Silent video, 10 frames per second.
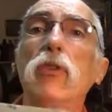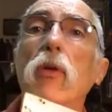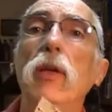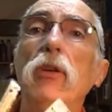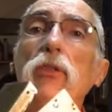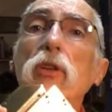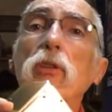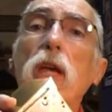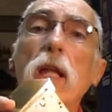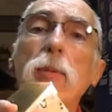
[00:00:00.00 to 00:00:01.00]
So this
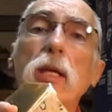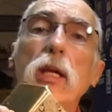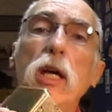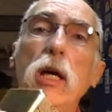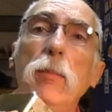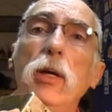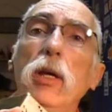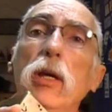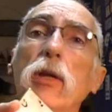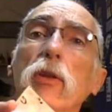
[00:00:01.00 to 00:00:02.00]
is going to become
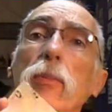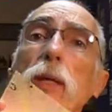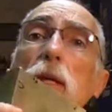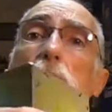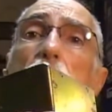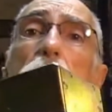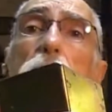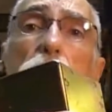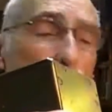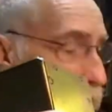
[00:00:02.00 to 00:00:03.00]
the
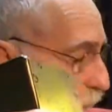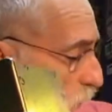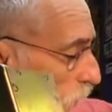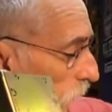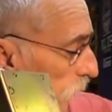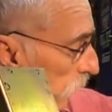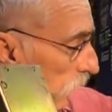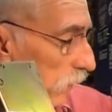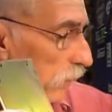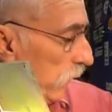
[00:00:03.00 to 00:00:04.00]
pieces for
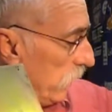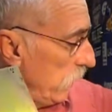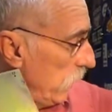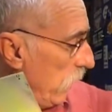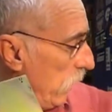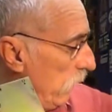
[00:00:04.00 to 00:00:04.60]
the